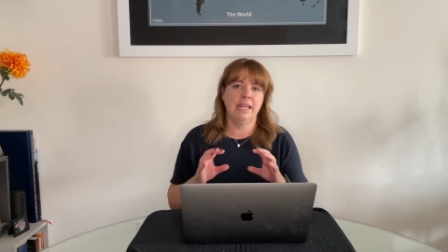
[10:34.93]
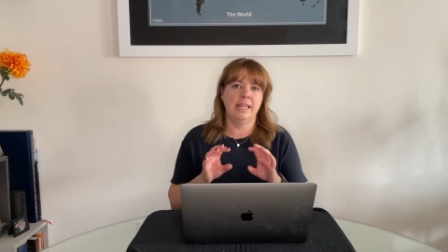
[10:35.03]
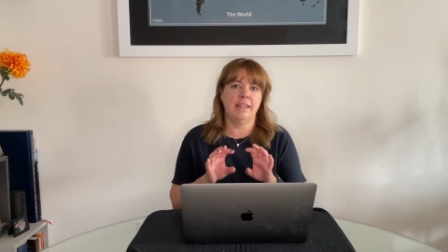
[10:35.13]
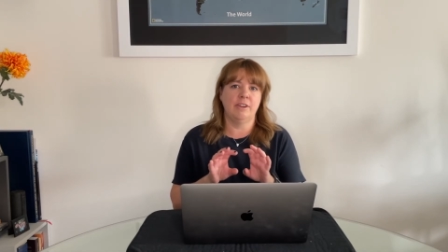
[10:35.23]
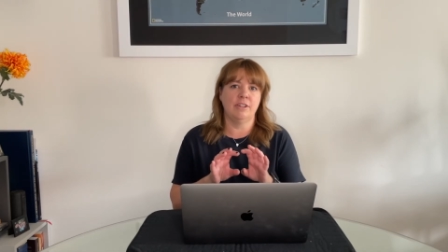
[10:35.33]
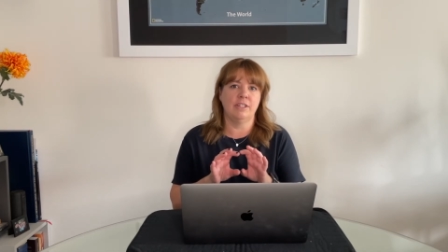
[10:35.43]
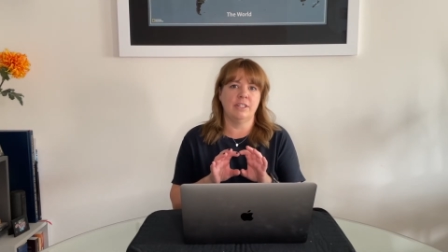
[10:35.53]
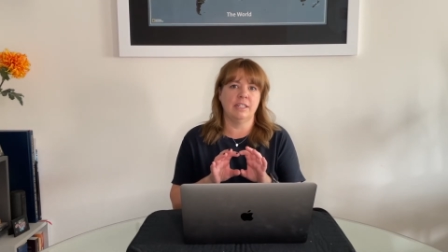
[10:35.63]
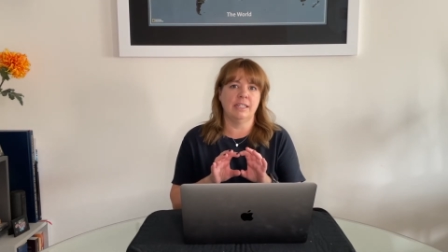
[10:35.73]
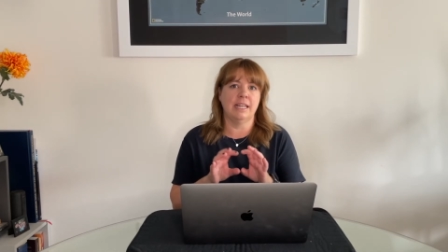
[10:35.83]

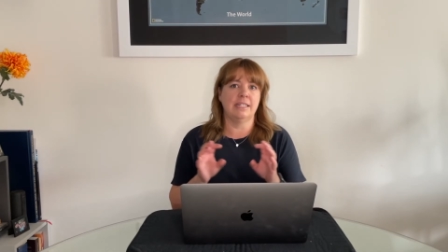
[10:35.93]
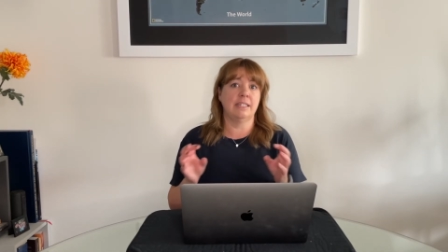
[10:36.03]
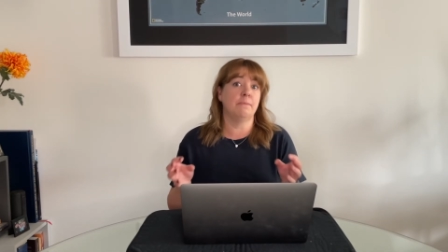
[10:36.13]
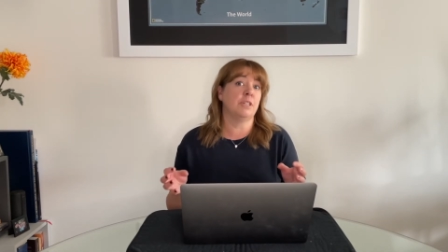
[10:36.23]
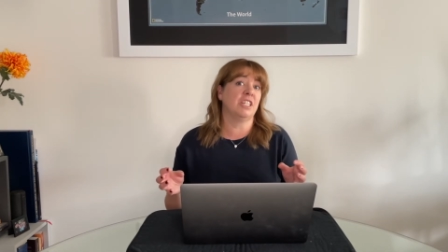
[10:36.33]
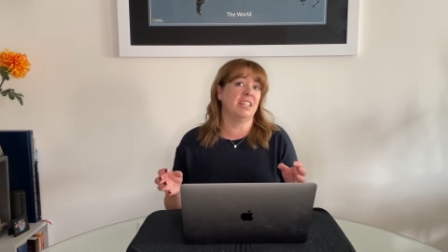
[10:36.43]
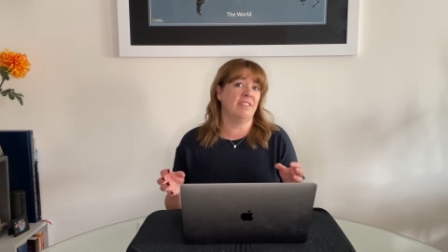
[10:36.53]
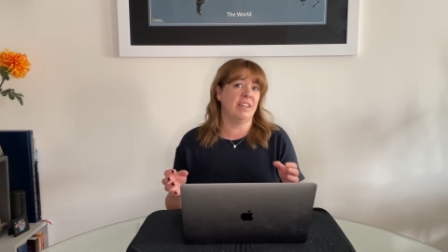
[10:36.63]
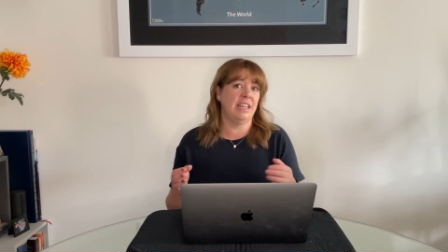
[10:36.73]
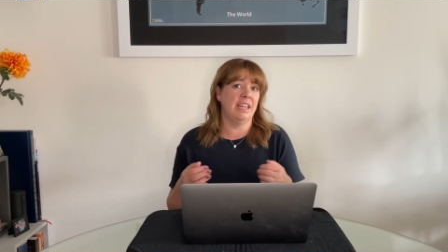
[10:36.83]
there's less
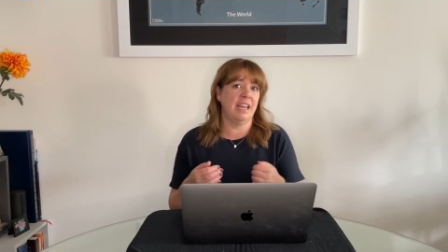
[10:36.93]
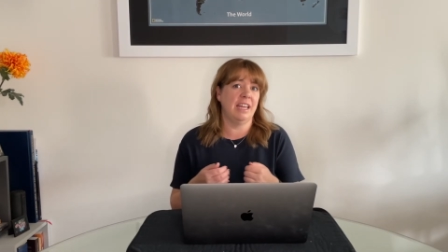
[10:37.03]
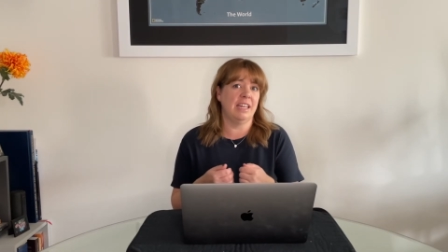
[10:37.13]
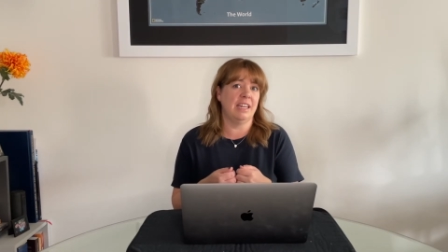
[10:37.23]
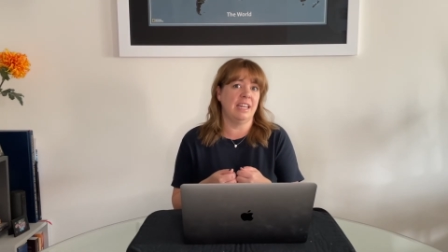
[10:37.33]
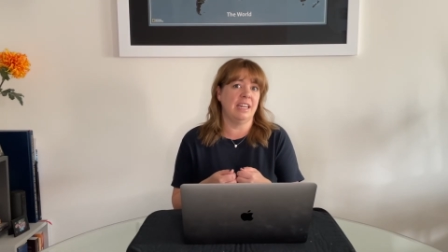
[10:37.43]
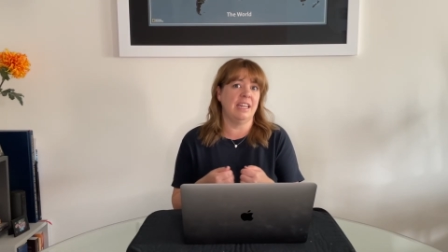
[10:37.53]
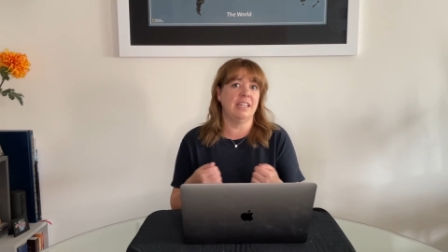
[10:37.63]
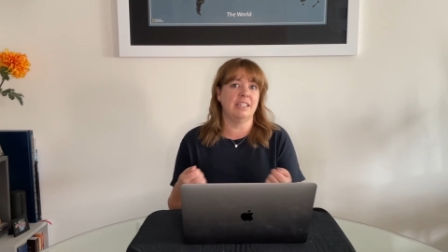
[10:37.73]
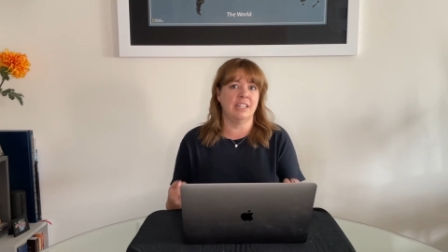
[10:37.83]
subjectivity in an
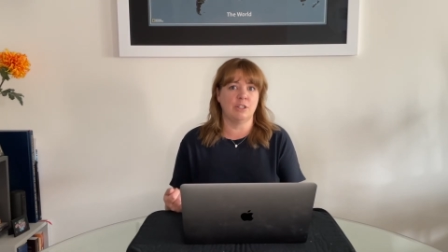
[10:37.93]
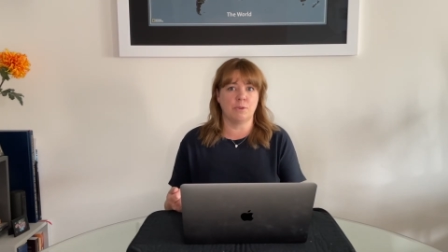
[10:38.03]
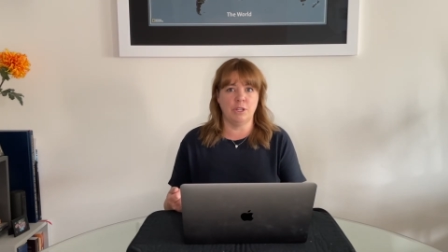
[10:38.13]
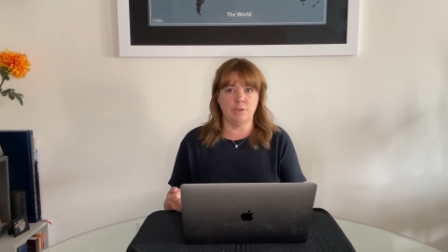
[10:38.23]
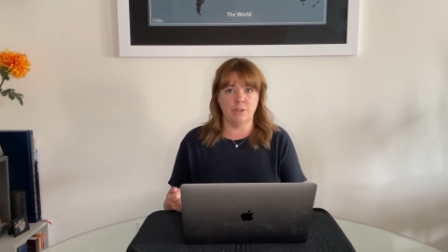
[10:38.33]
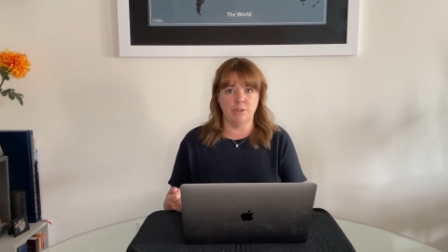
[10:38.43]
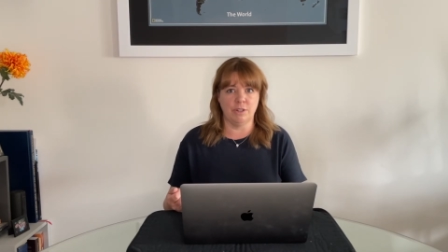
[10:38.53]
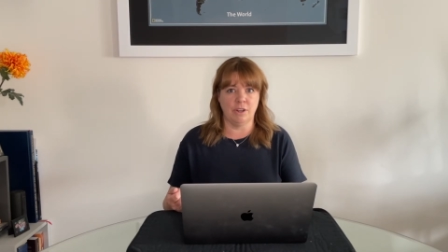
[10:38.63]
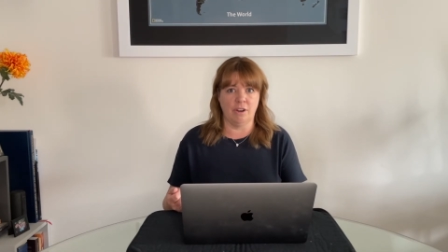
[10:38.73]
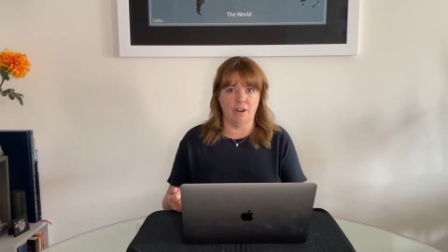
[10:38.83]
instance where you would use
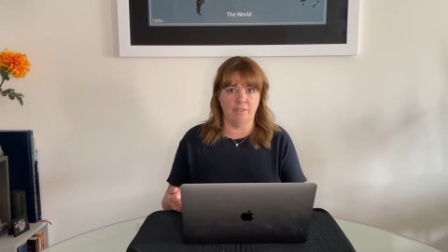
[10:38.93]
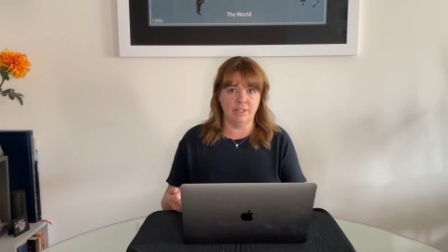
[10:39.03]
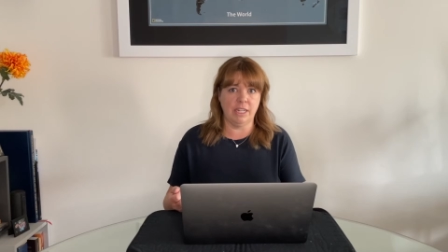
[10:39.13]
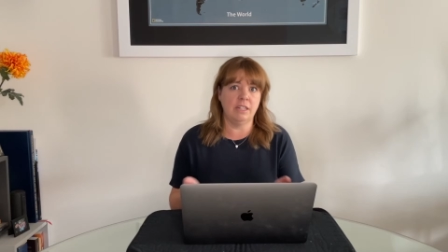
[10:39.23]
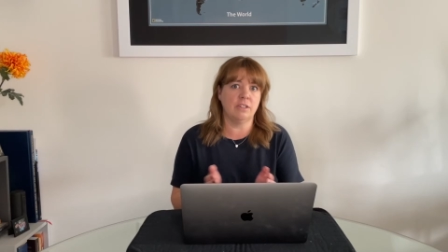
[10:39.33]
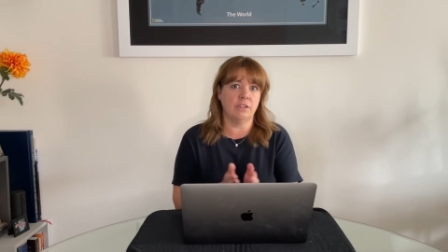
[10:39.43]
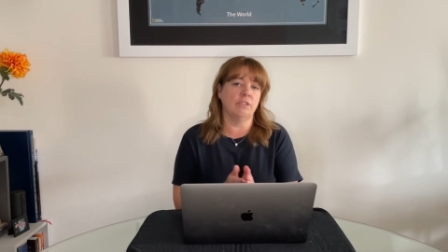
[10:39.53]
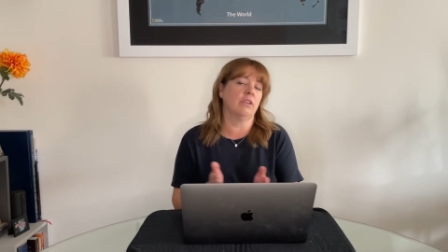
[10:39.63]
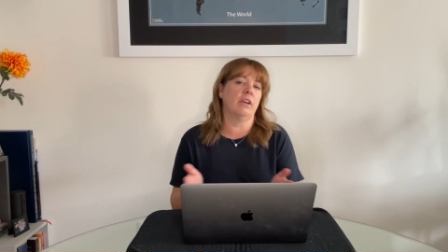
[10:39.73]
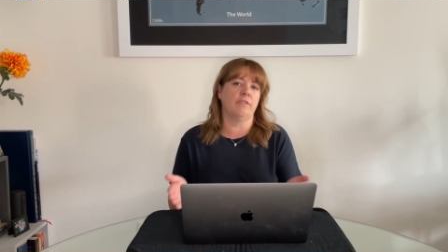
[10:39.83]
an RFT, so you're
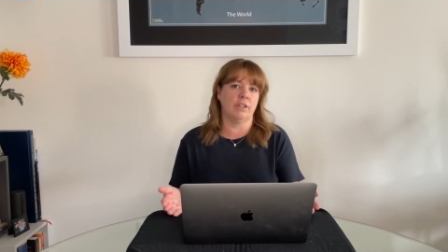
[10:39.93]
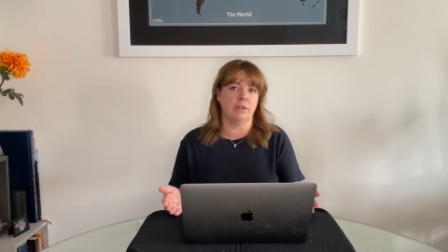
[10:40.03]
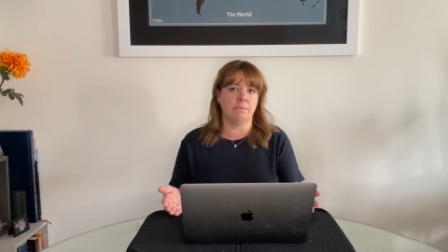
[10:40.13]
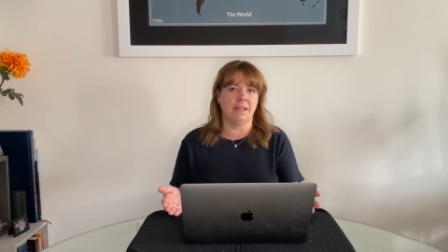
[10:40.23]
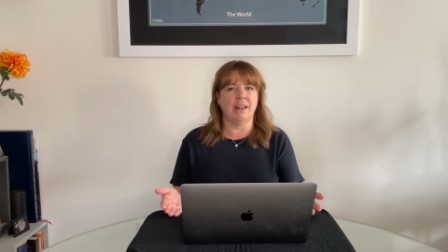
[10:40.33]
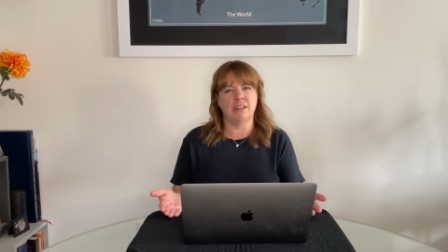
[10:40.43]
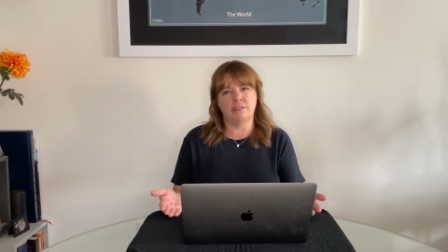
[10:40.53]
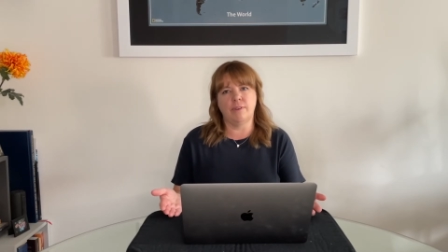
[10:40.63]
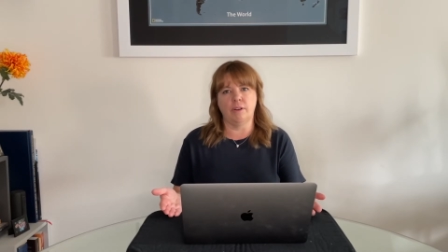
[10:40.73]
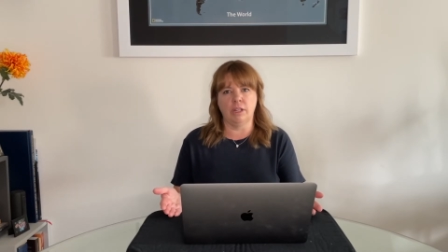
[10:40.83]
looking for something that is
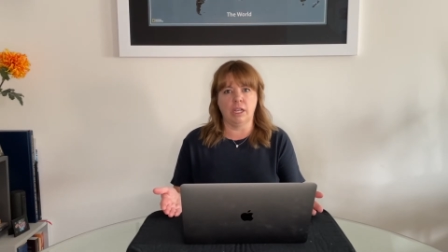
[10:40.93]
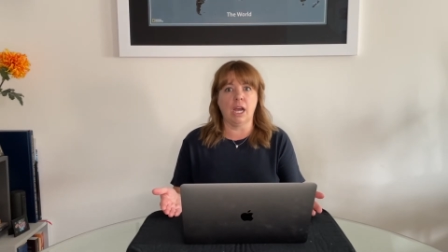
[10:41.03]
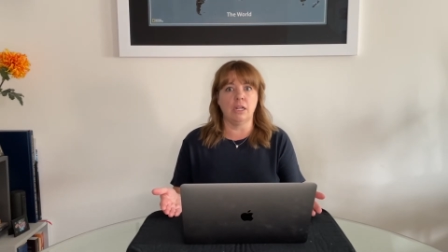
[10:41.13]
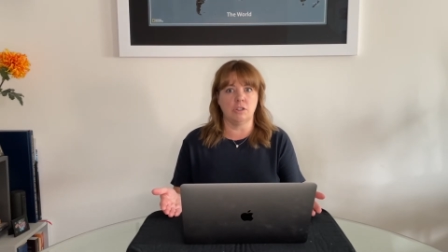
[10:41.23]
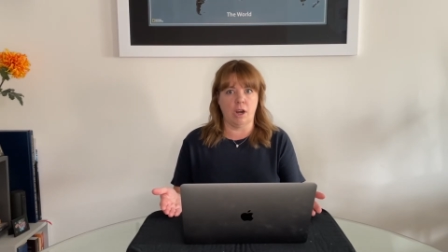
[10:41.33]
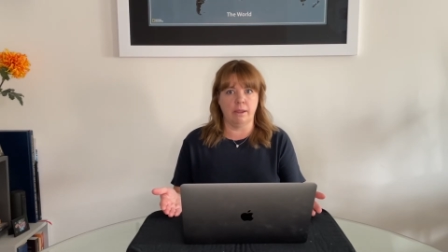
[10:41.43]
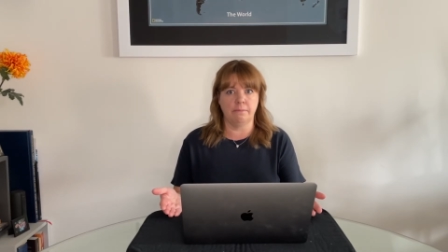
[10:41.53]
fairly cut and dry.